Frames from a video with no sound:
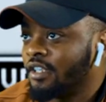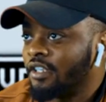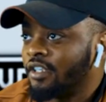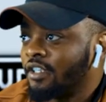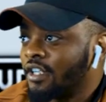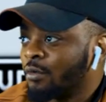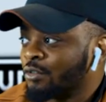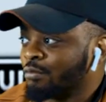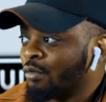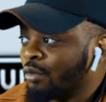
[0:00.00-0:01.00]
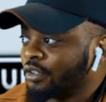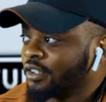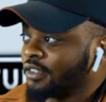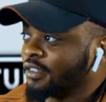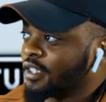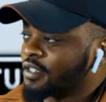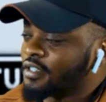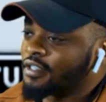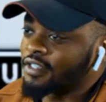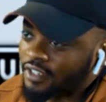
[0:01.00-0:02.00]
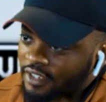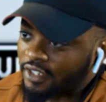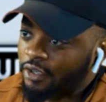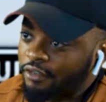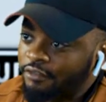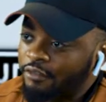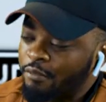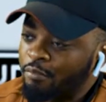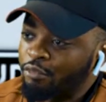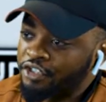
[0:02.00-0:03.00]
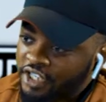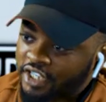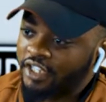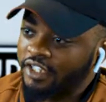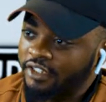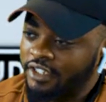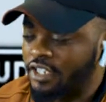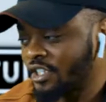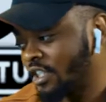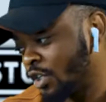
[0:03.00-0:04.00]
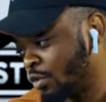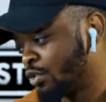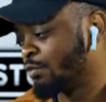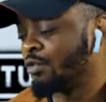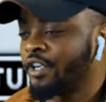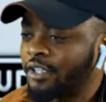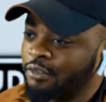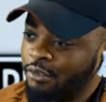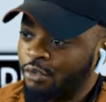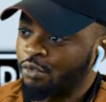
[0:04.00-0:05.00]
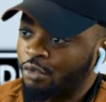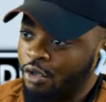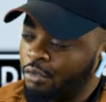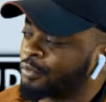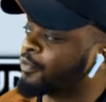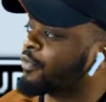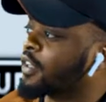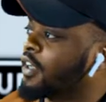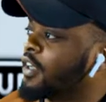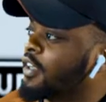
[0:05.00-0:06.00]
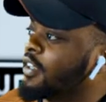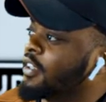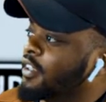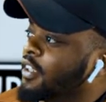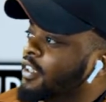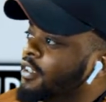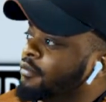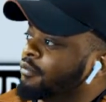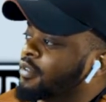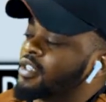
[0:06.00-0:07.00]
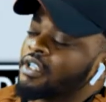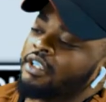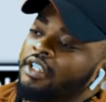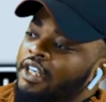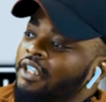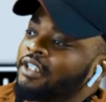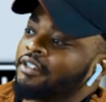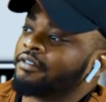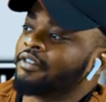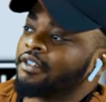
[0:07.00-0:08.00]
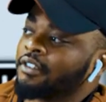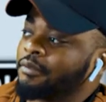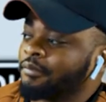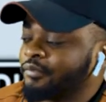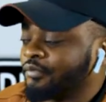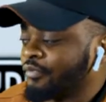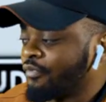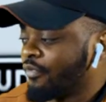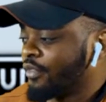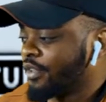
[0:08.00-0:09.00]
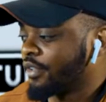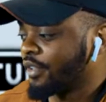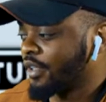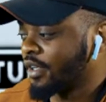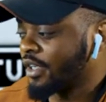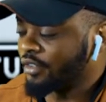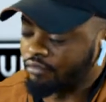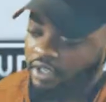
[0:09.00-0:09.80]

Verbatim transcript: and I was born in the city of Munya, that's close to Buea to those who know. And presently, I live um, in